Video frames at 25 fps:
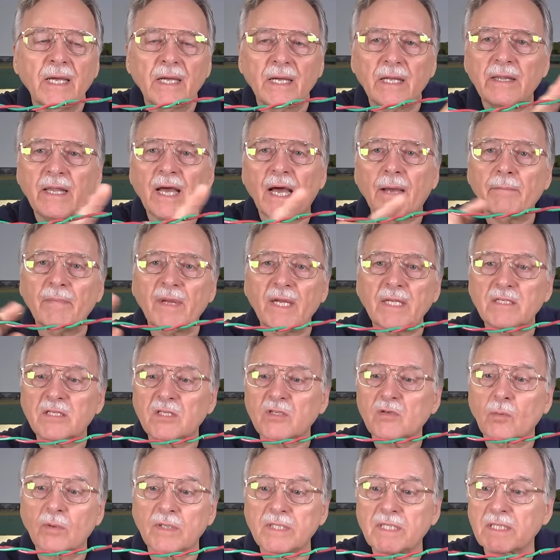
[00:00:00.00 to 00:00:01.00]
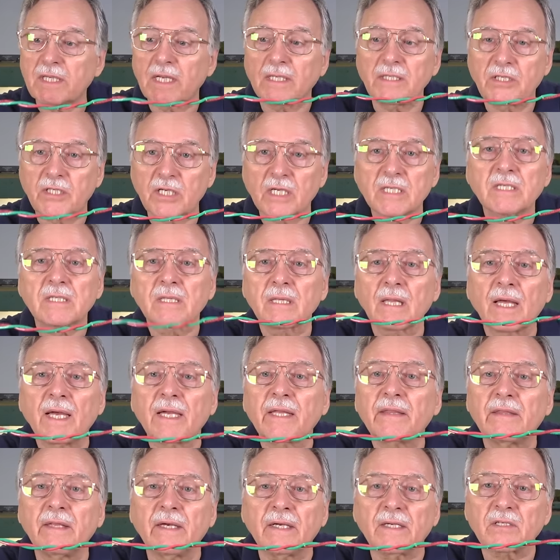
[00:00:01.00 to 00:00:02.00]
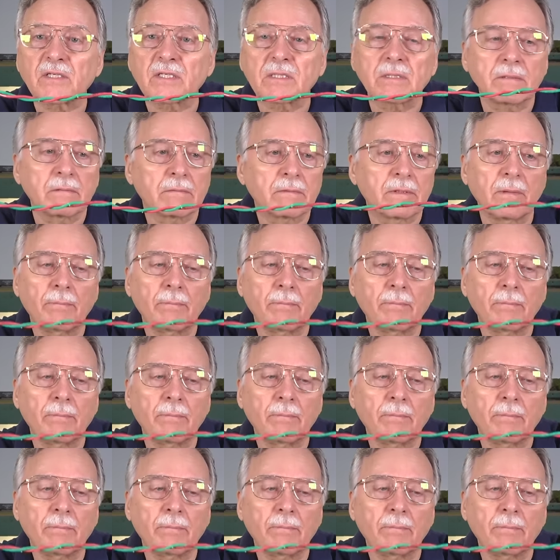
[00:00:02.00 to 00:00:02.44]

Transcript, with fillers: And that means twisting just like this,